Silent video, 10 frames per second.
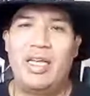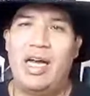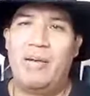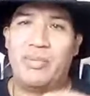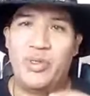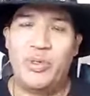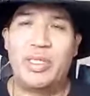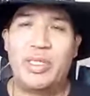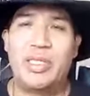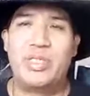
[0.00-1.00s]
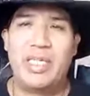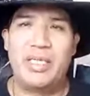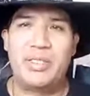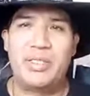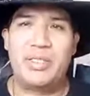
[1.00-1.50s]
I'm doing a little
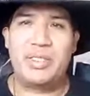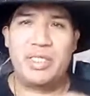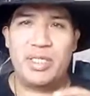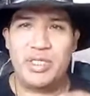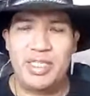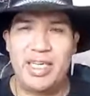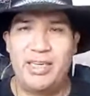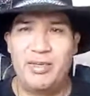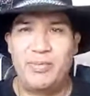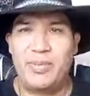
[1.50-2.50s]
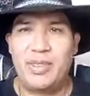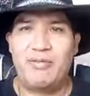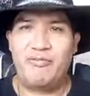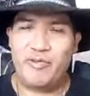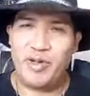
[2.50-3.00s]
test today
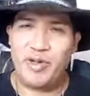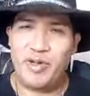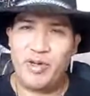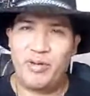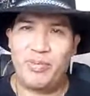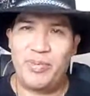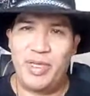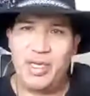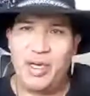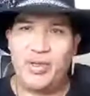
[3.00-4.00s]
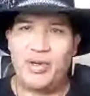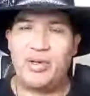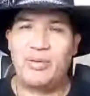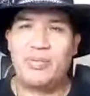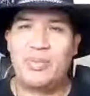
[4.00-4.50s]
from the
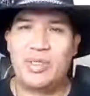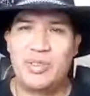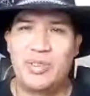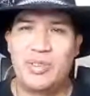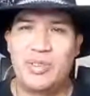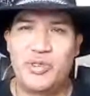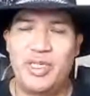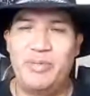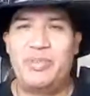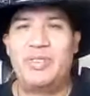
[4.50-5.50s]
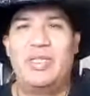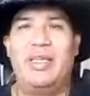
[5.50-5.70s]
other streams